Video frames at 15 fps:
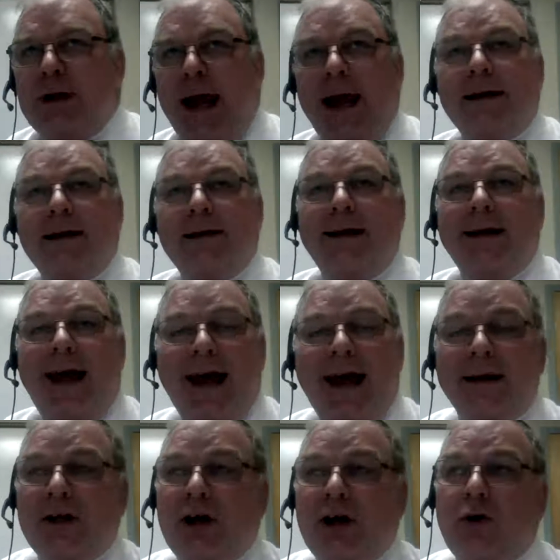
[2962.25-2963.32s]
And
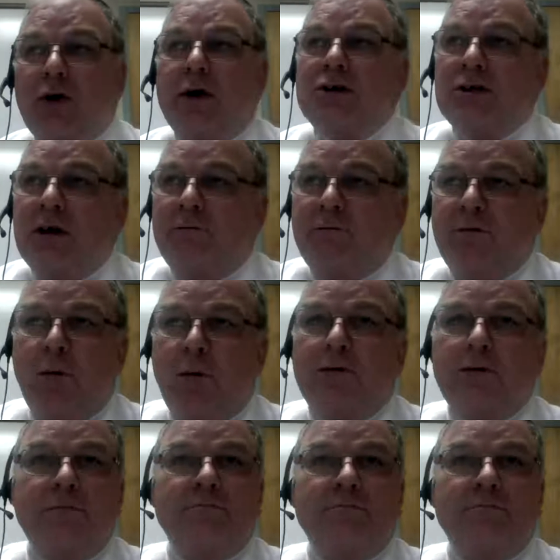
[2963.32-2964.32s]
Antiochus IV